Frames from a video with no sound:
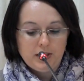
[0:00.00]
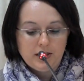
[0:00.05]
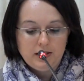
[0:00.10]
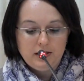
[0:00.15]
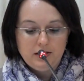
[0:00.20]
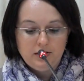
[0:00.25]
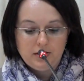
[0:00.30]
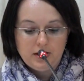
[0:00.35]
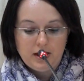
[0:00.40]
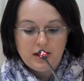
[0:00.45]
we
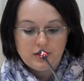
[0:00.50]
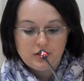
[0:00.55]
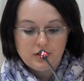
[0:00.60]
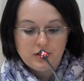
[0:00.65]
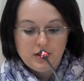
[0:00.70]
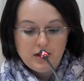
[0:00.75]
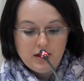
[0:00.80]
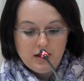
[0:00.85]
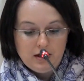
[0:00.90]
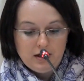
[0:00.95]
can look
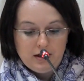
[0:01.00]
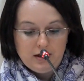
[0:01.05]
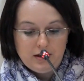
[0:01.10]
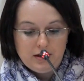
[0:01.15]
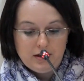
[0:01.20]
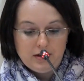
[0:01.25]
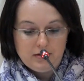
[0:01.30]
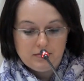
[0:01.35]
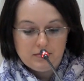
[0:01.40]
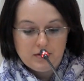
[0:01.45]
at
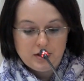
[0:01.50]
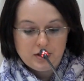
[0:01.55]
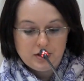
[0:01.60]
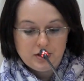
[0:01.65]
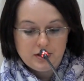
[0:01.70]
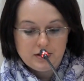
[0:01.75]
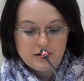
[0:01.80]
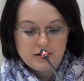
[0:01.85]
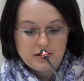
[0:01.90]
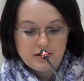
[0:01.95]

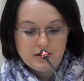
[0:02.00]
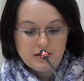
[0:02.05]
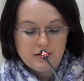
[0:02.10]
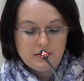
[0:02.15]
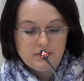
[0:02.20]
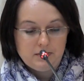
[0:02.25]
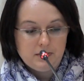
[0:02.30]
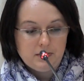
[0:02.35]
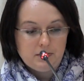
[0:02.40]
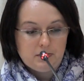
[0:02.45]
Russia's
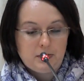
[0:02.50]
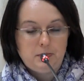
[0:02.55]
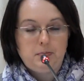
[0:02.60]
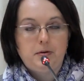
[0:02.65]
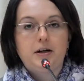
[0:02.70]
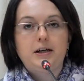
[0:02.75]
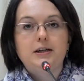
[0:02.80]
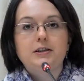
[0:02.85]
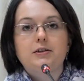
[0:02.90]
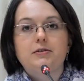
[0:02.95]

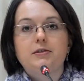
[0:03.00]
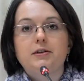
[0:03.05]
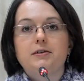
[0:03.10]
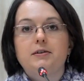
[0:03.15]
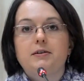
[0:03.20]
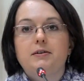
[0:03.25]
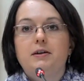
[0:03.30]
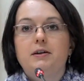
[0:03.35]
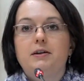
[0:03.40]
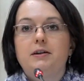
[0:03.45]

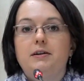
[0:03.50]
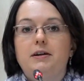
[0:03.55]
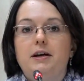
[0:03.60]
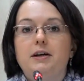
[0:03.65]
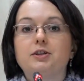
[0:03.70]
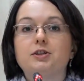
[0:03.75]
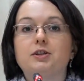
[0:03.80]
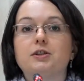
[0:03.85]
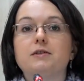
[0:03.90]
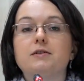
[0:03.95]
preparatory
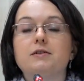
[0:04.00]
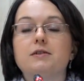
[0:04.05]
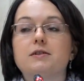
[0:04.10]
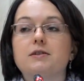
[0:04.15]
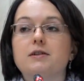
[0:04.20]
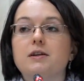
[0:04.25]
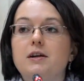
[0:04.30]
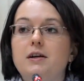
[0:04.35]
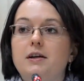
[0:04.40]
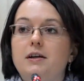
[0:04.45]

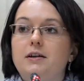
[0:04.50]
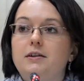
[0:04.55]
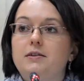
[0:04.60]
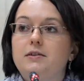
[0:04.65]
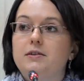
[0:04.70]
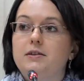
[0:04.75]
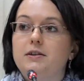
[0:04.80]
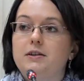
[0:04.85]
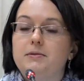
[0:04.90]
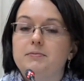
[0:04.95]
actions
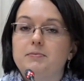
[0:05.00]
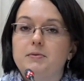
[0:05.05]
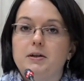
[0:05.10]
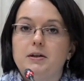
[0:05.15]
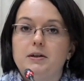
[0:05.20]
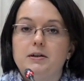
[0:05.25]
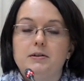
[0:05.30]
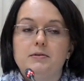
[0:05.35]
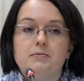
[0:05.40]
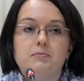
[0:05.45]
in
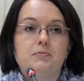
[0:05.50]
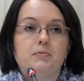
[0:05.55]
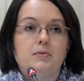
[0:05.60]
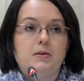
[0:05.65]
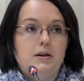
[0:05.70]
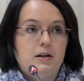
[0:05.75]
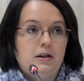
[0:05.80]
the